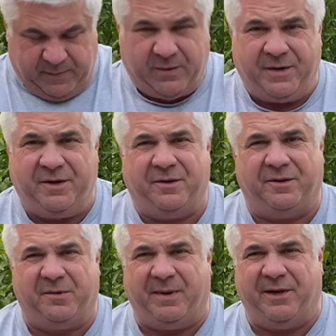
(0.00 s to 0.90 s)
What do you call
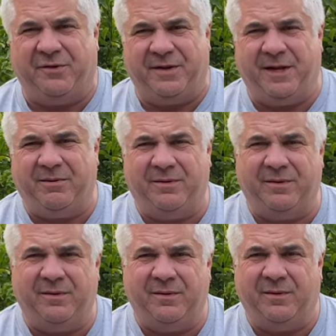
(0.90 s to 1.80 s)
this? Painter's tape?
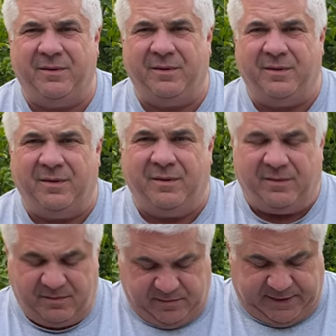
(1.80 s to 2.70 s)
Ed edging tape.